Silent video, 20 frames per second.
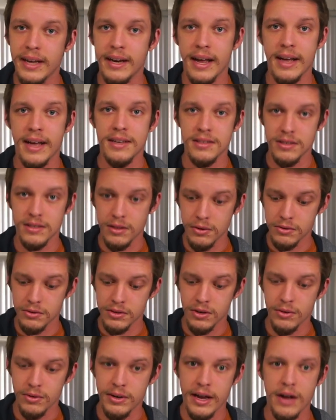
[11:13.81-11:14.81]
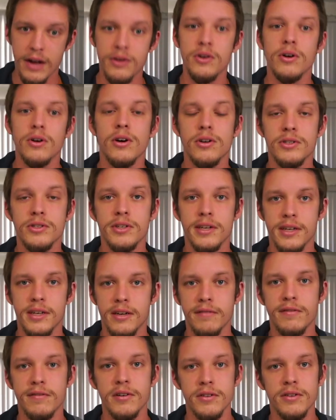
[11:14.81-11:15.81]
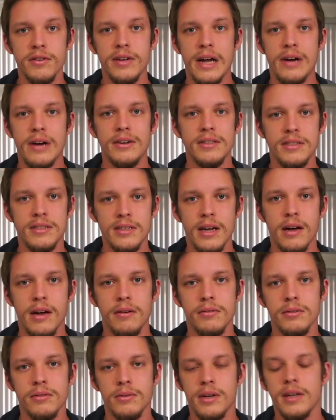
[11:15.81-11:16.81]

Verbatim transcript: And as those go down, you're also getting further down in sound,